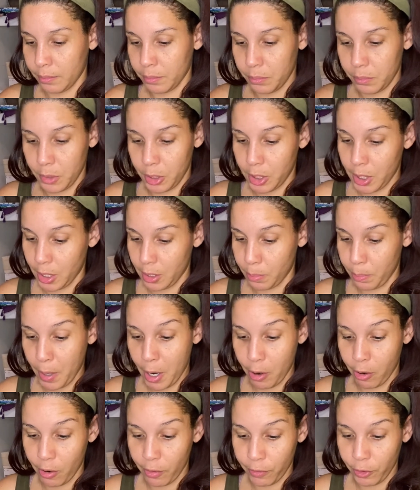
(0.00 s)
it says
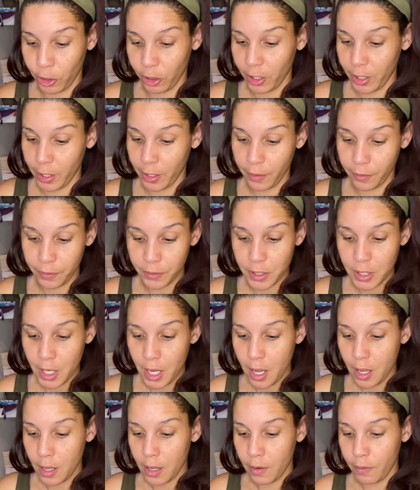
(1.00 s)
powerful lift,
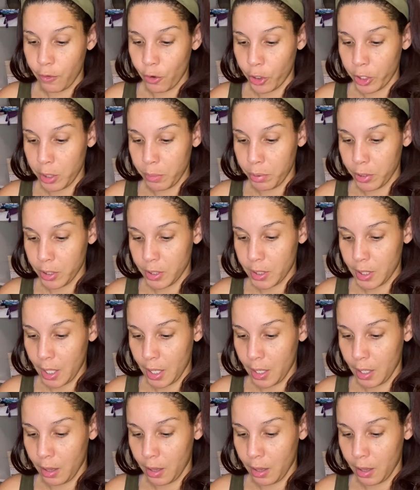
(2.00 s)
40%